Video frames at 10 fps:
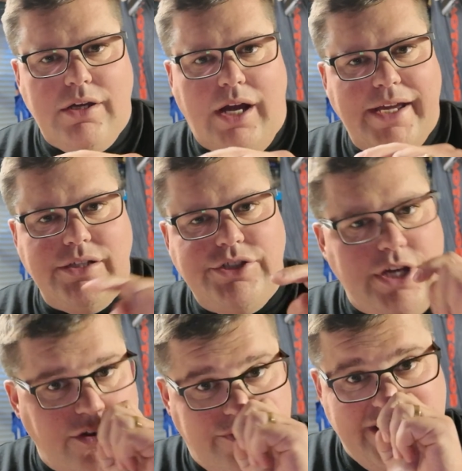I can
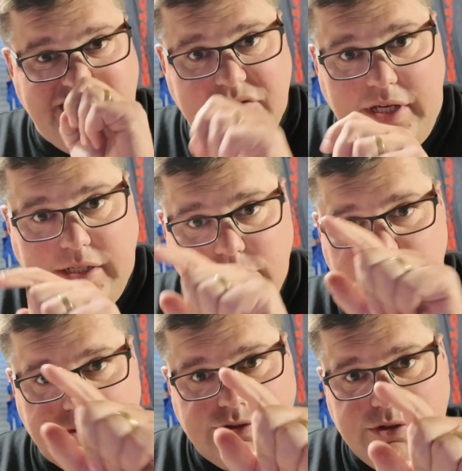geofence. I can
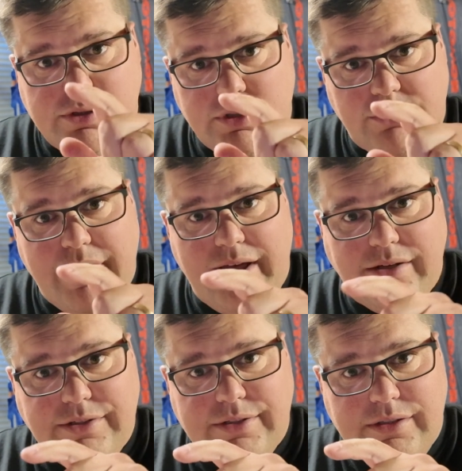draw a circle
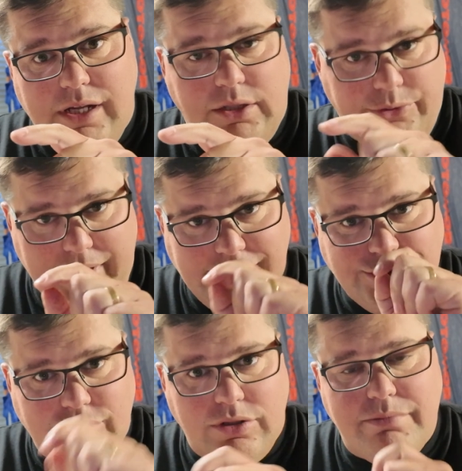around a
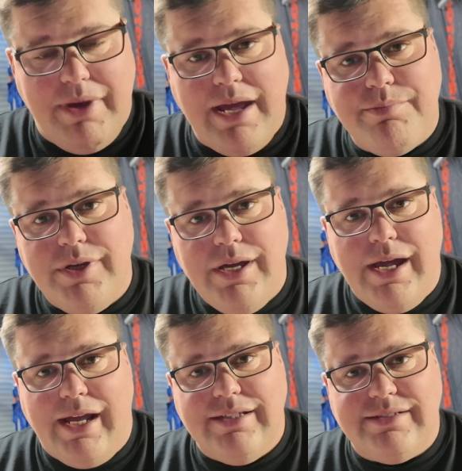location on a map
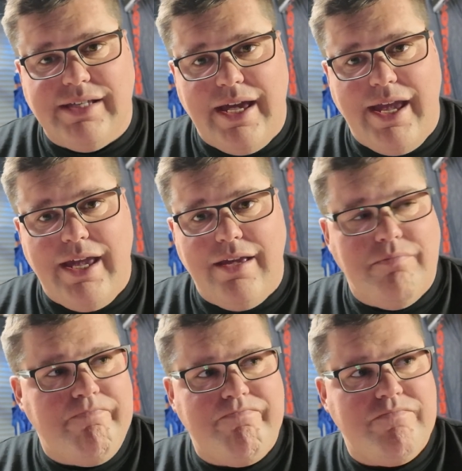and say,
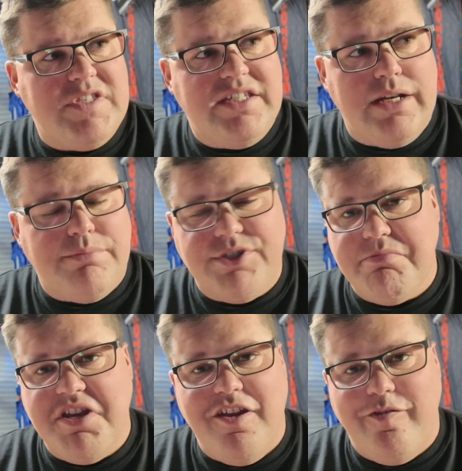set up
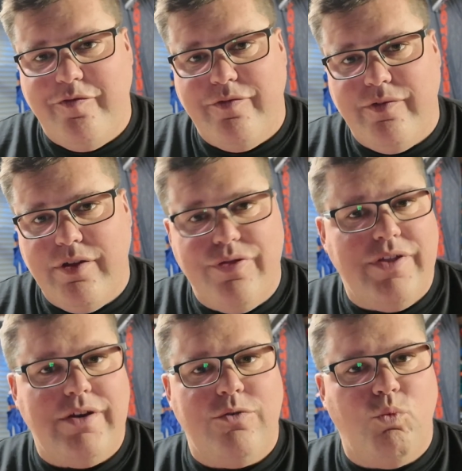some if,
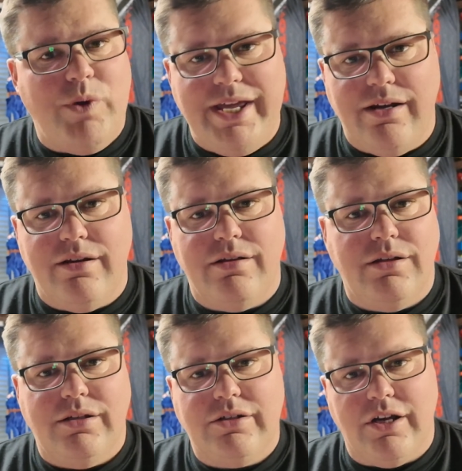then when
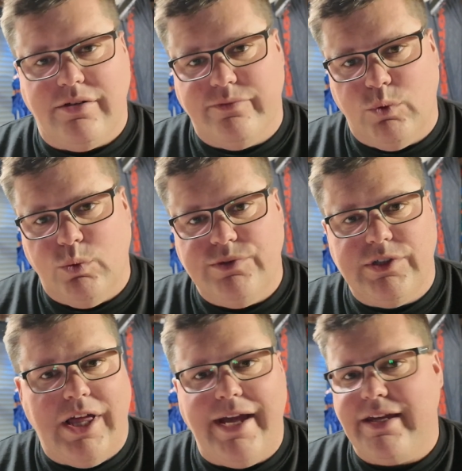kind of
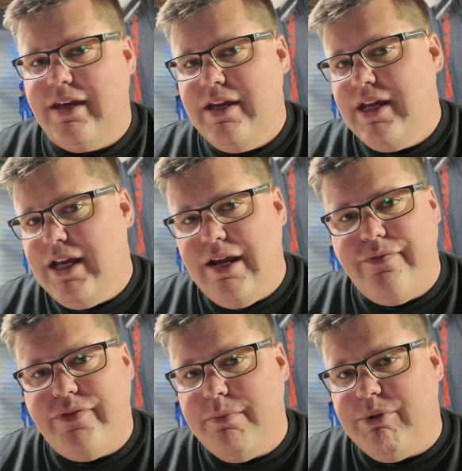rules. Like,
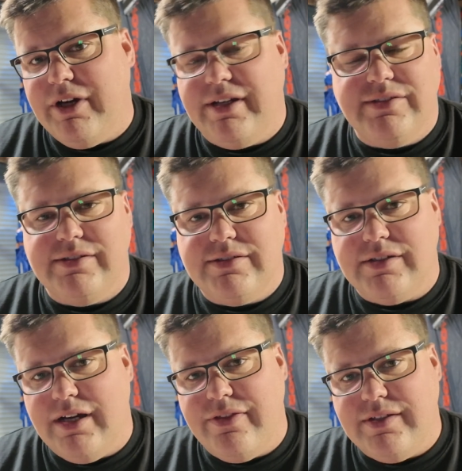if the bike is
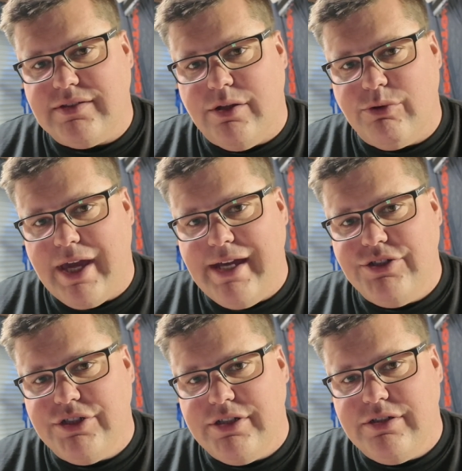inside this
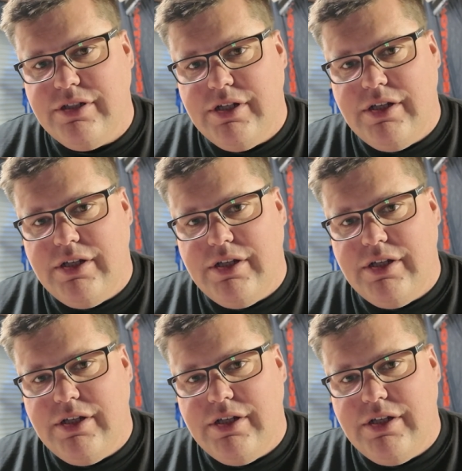location,